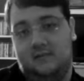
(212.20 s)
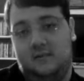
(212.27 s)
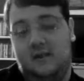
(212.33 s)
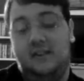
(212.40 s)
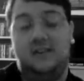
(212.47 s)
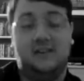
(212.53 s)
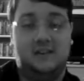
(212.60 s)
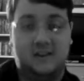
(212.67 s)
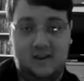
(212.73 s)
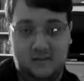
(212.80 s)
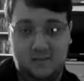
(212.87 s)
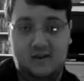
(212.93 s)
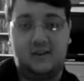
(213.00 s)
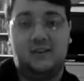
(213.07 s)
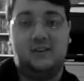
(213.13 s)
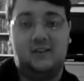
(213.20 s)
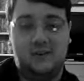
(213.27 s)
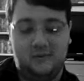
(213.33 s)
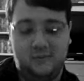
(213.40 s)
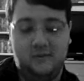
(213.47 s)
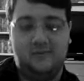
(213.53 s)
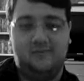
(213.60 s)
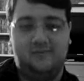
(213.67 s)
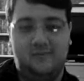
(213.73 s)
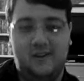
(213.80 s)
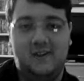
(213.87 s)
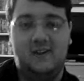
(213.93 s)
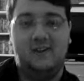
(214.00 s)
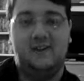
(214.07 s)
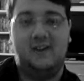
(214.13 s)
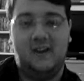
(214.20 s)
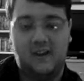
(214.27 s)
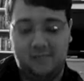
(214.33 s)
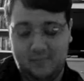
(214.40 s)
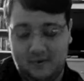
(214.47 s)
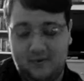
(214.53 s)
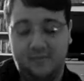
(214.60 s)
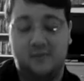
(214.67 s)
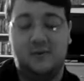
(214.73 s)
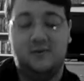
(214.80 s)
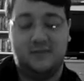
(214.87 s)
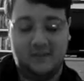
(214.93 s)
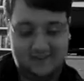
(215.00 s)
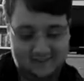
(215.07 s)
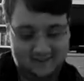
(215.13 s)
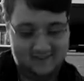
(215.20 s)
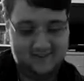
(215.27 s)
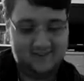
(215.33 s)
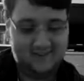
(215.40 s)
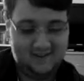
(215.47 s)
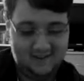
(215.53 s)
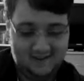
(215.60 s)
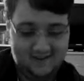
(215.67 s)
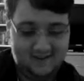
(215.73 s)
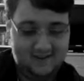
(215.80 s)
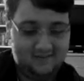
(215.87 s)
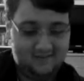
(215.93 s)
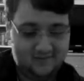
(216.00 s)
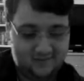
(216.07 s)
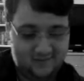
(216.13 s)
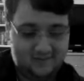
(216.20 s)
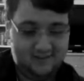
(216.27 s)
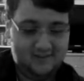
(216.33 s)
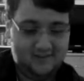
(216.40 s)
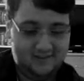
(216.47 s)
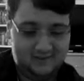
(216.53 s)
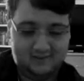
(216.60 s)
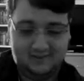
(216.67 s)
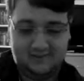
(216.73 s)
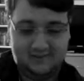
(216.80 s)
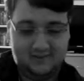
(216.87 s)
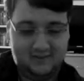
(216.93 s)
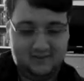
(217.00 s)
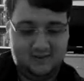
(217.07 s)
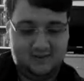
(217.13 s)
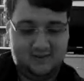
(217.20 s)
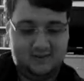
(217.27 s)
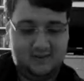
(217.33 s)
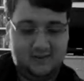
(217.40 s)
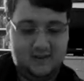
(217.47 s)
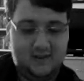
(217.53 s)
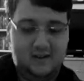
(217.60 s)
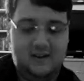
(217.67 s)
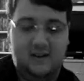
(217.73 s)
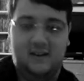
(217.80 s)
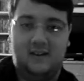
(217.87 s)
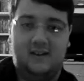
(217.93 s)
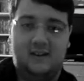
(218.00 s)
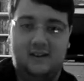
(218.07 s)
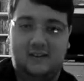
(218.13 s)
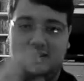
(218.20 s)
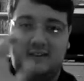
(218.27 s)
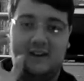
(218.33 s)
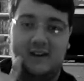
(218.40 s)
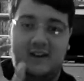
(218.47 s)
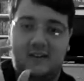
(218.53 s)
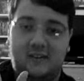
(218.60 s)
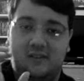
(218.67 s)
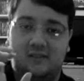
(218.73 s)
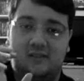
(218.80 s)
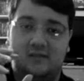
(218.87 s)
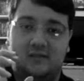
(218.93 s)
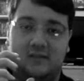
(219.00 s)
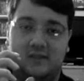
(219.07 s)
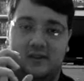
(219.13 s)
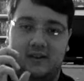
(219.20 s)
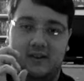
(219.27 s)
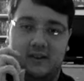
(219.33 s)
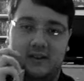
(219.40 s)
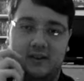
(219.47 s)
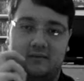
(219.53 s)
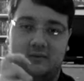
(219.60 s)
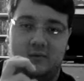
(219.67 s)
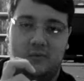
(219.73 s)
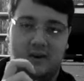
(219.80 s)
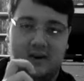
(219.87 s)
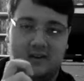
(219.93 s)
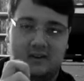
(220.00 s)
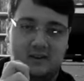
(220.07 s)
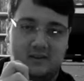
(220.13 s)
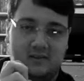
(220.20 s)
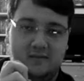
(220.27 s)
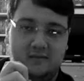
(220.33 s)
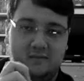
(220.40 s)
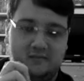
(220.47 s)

it's a damn good sequel and a damn good movie. It really is, really is. His style of directing,